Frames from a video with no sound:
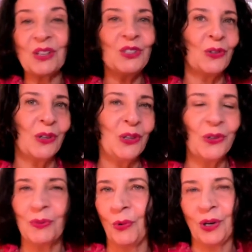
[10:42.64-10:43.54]
during
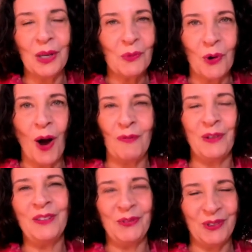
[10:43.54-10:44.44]
your morning
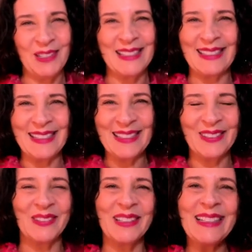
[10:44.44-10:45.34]
coffee, for
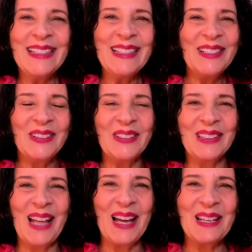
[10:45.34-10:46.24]
instance, or
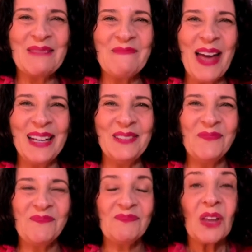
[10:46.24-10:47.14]
lying in bed.
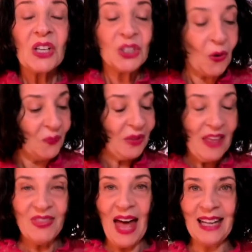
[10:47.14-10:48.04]
So
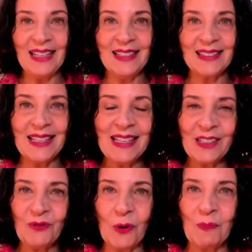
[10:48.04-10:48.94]
that is
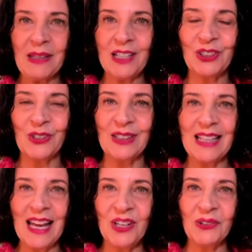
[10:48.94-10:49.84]
it for pleasure
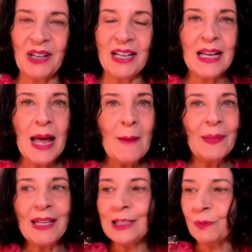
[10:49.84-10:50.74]
layering.
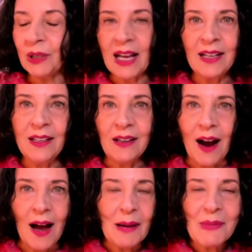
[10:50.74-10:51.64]
Please put any
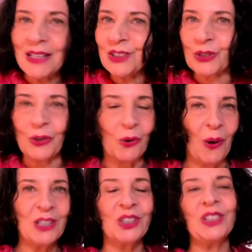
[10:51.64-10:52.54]
comments or
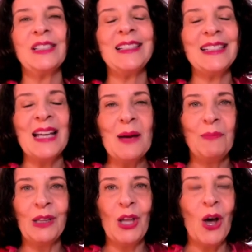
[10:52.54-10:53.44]
questions
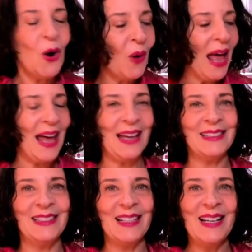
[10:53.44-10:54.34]
below.
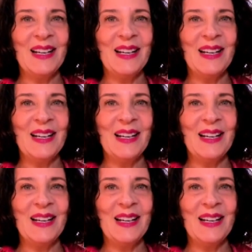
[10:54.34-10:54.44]
And